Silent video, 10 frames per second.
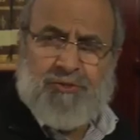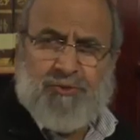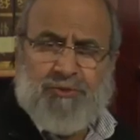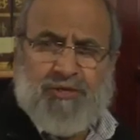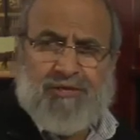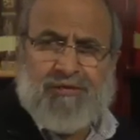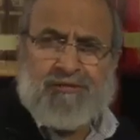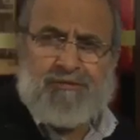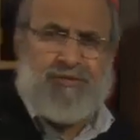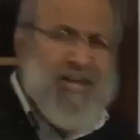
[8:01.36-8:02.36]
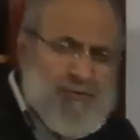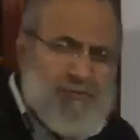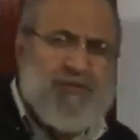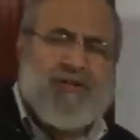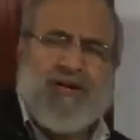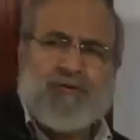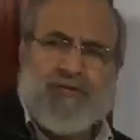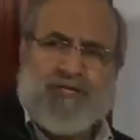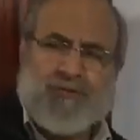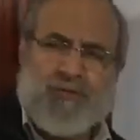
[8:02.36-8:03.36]
to try to figure
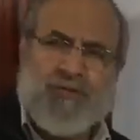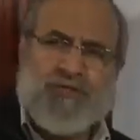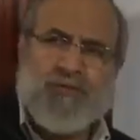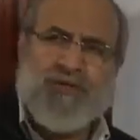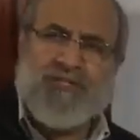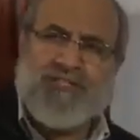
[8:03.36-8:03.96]
out as to whether we